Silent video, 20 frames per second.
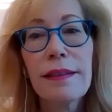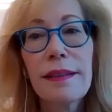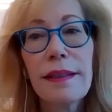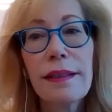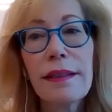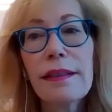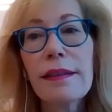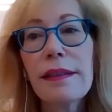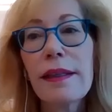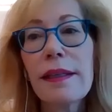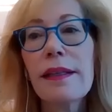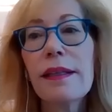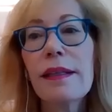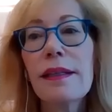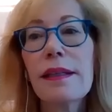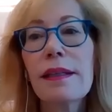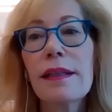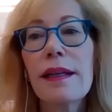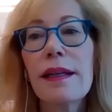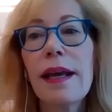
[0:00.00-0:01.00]

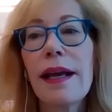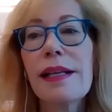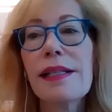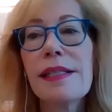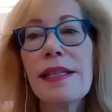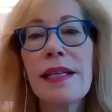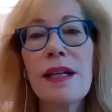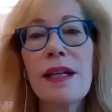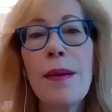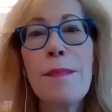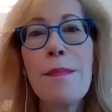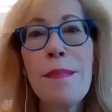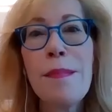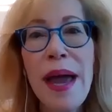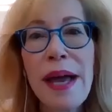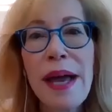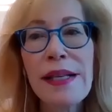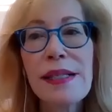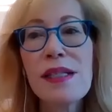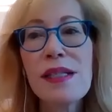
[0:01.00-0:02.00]
Italy has seen a
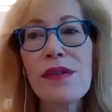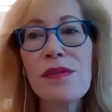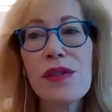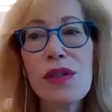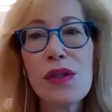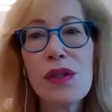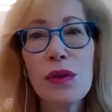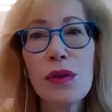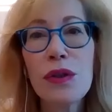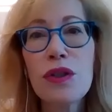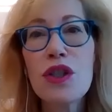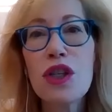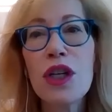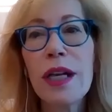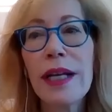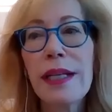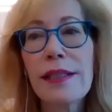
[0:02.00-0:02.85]
massive surge in